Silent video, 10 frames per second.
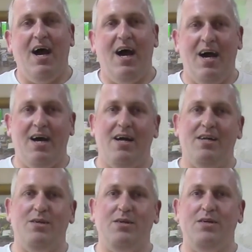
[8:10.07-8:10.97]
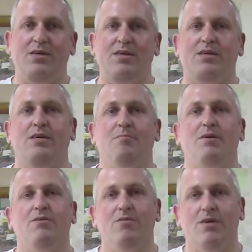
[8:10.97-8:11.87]
and you give me
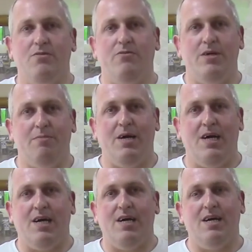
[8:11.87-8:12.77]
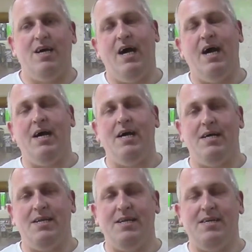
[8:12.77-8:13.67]
great feedback,
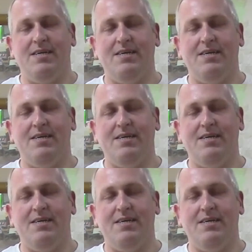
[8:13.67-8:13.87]
and